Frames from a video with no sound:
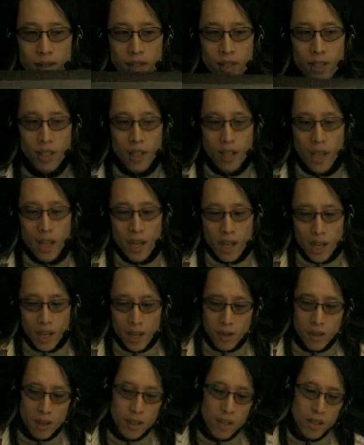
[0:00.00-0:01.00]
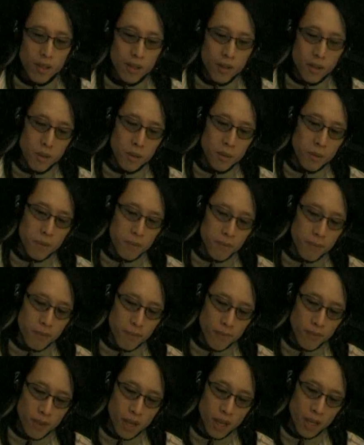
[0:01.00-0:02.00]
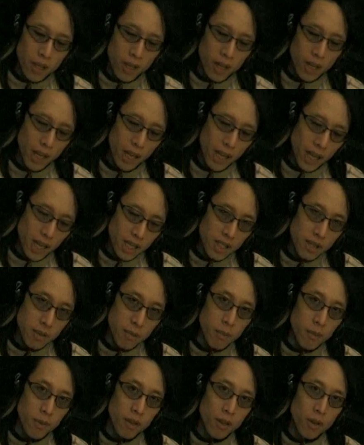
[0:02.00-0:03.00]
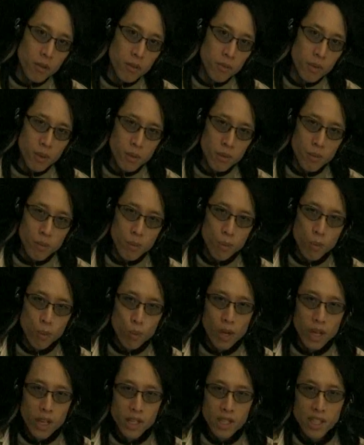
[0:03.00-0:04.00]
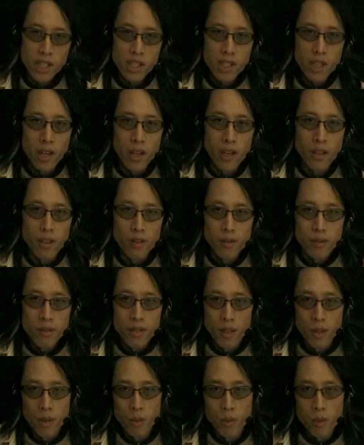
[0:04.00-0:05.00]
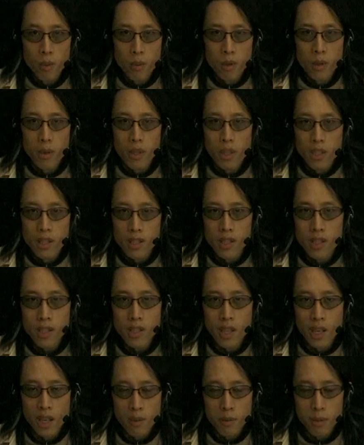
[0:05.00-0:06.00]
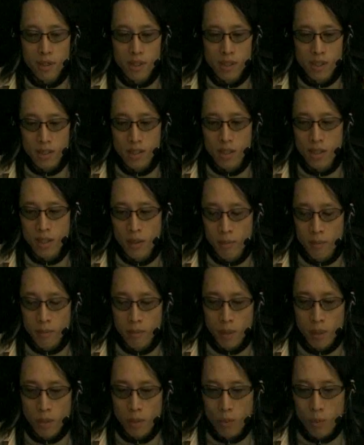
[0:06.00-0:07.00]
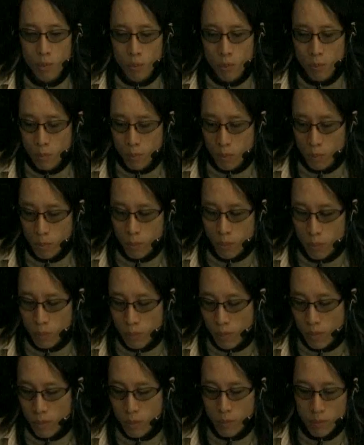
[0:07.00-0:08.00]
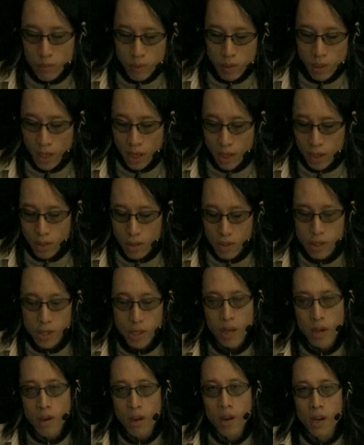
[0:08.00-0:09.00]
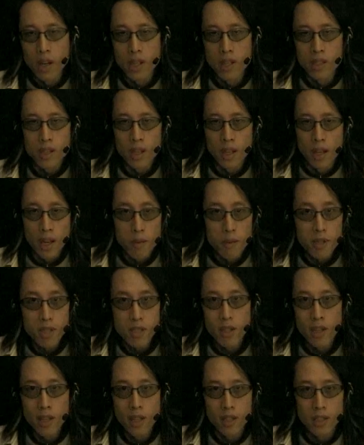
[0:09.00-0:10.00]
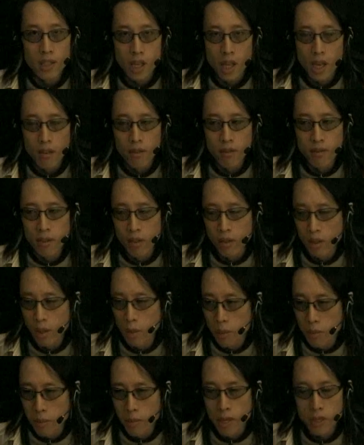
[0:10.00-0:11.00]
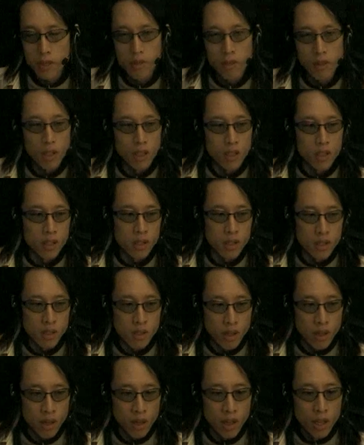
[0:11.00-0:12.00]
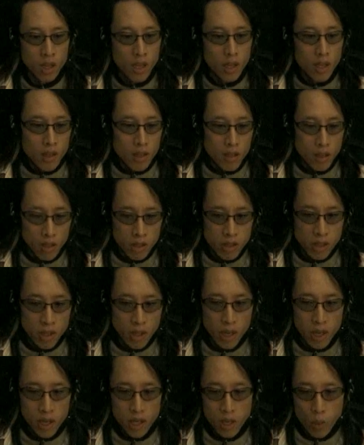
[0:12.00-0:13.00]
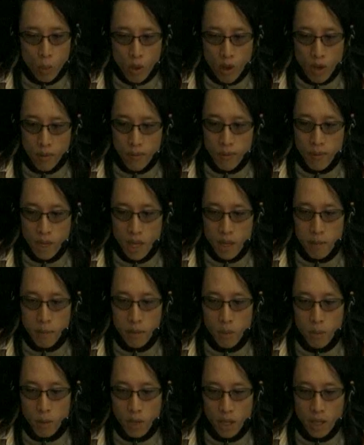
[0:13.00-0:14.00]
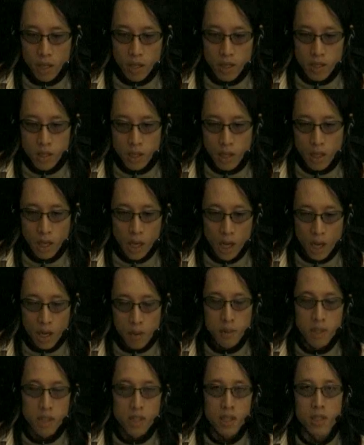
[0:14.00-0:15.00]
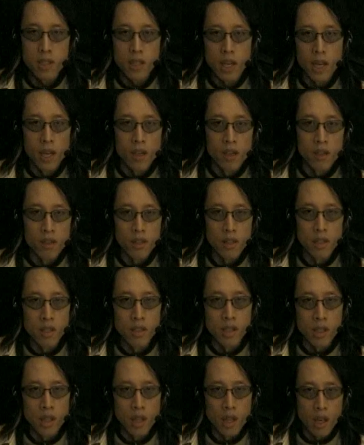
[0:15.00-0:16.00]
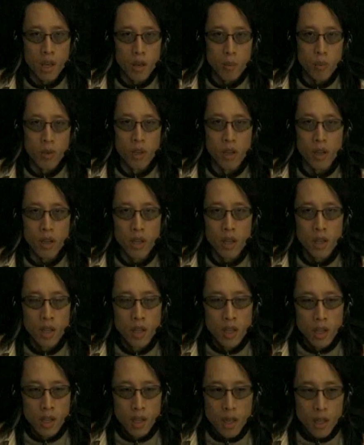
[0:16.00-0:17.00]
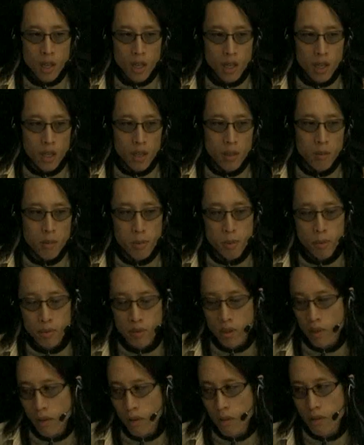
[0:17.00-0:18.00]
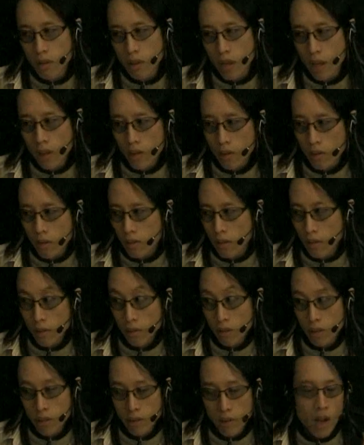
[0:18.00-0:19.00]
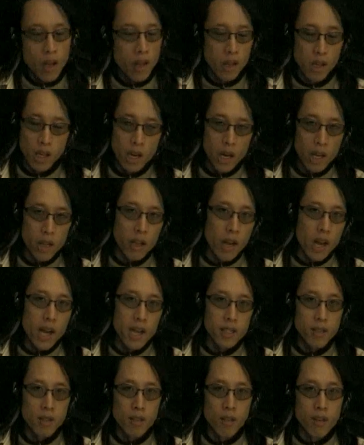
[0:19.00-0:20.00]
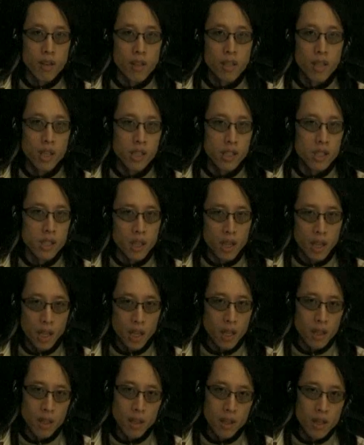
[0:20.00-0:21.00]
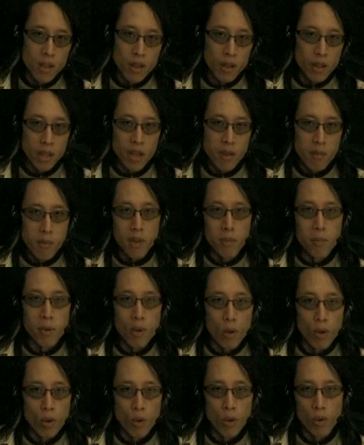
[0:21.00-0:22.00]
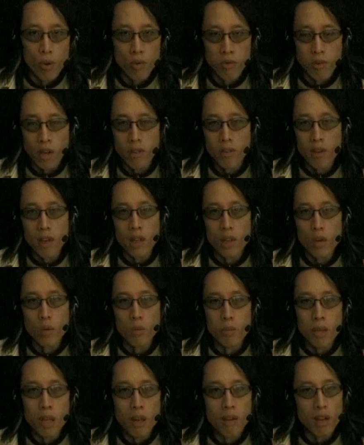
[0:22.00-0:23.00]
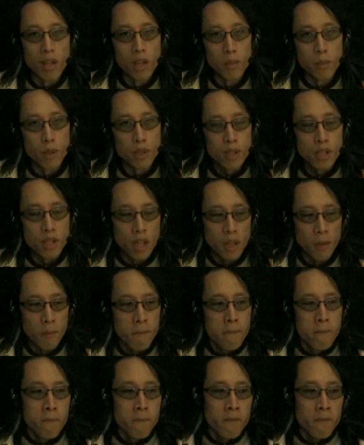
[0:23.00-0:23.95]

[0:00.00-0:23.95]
you know, how can you, you know, I asked them, you know, well, what is style? You know, what what is the style business? Um, you know, how can you say your art has style? How much style does it have? You know, can we measure it? Is is there, you know, is there any quantifiable way to say how much style is in that work? and people say, "Oh, it either you know you it either has it or it doesn't," and they you know they give me the whole, whole run around, the whole beat around the bush thing,